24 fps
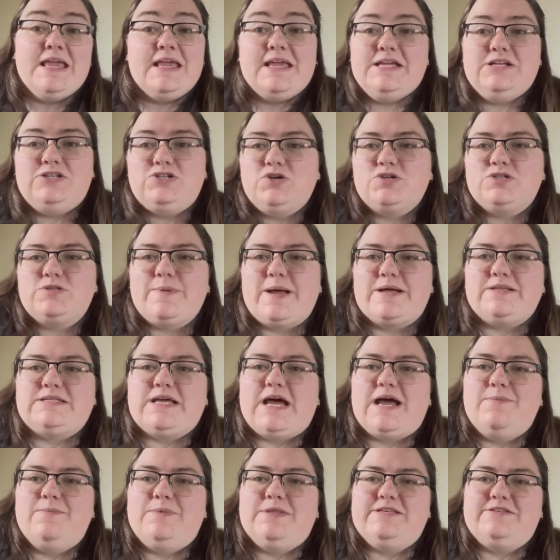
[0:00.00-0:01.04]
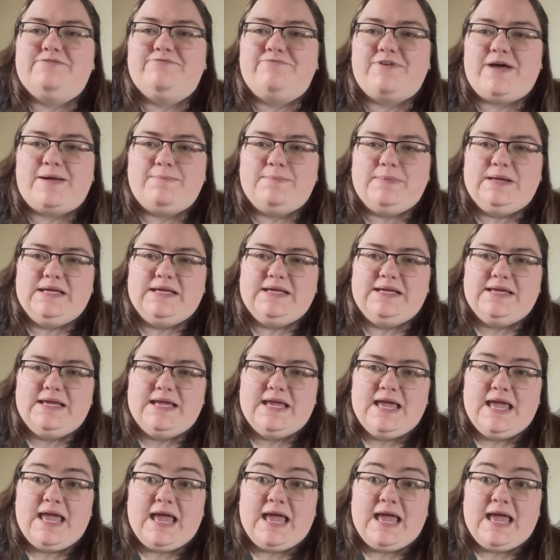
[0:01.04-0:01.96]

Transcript: He talks about time with his family.